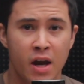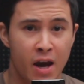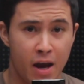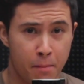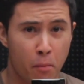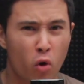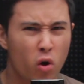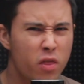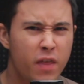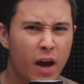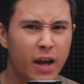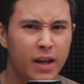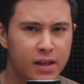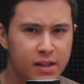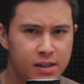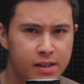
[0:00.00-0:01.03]
More on that
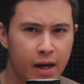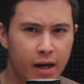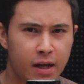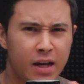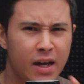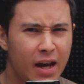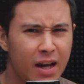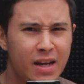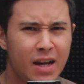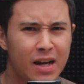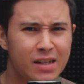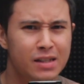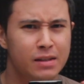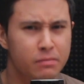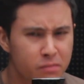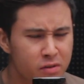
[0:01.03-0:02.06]
in a sec. And
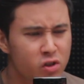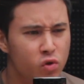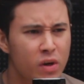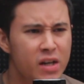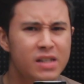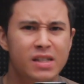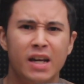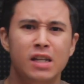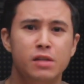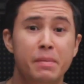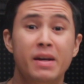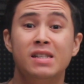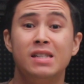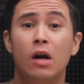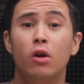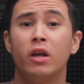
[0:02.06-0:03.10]
yes, 20 seconds may
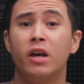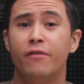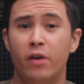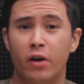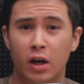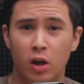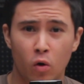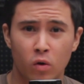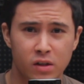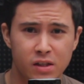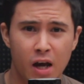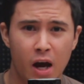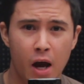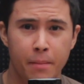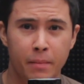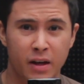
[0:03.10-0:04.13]
sound like a very long
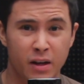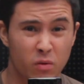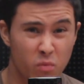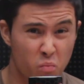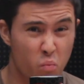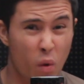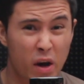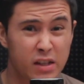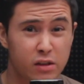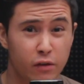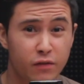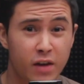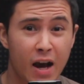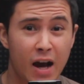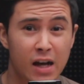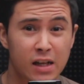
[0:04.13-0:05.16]
time and a waste of
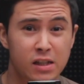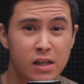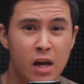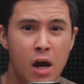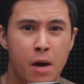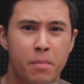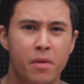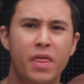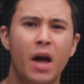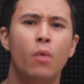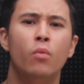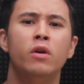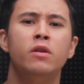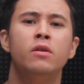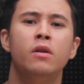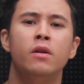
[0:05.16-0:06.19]
gas, but that
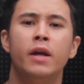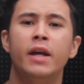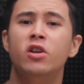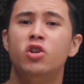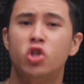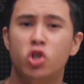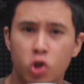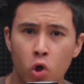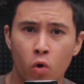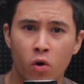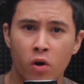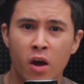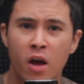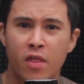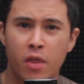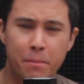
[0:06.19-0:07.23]
would ensure
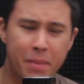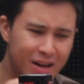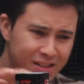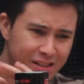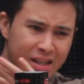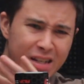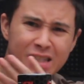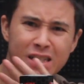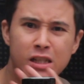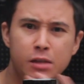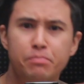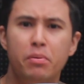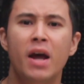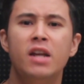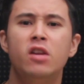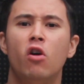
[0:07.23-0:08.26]
the best
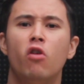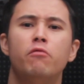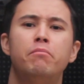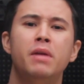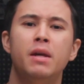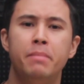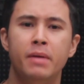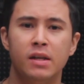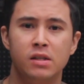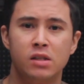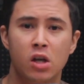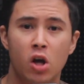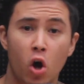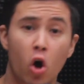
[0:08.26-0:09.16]
spread of BBs.